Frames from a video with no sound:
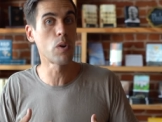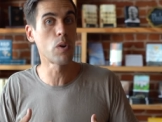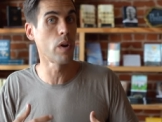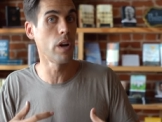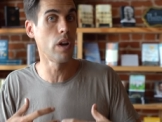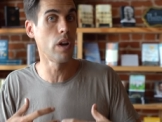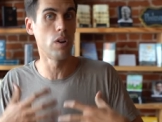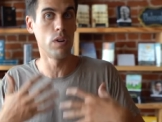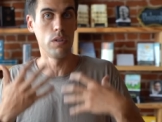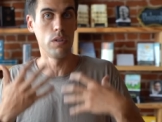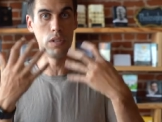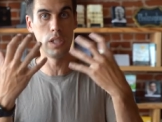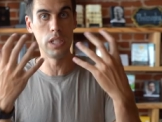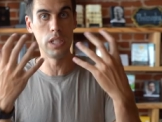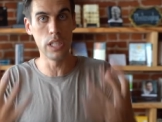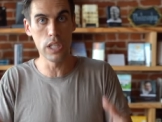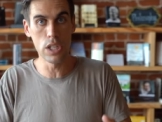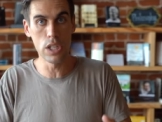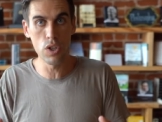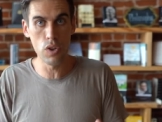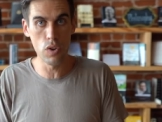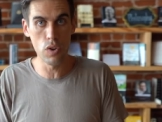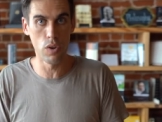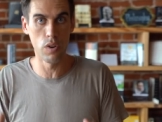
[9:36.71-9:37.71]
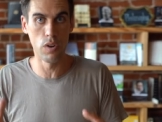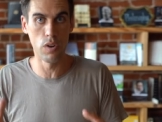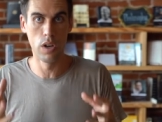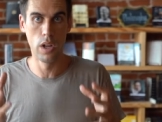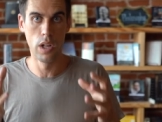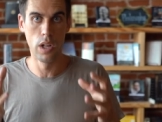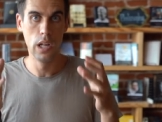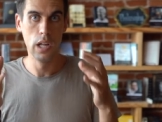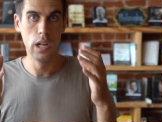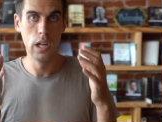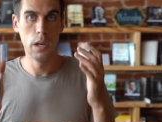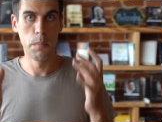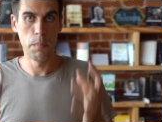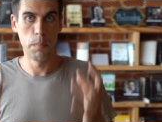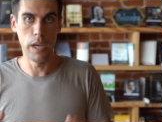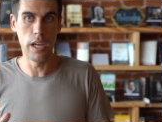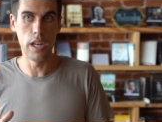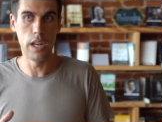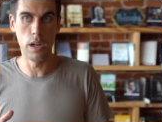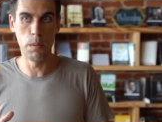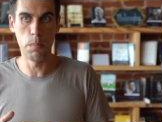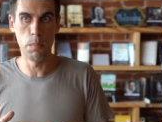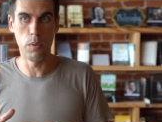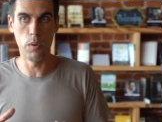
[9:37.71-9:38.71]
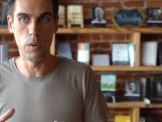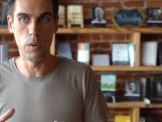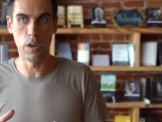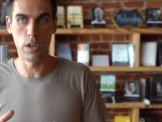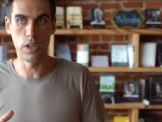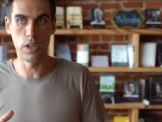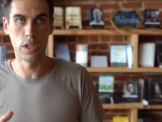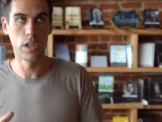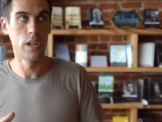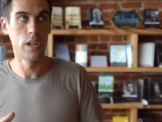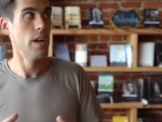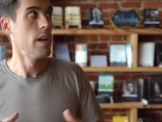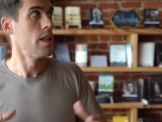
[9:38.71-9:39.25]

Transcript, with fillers: we create our own digital painted porch?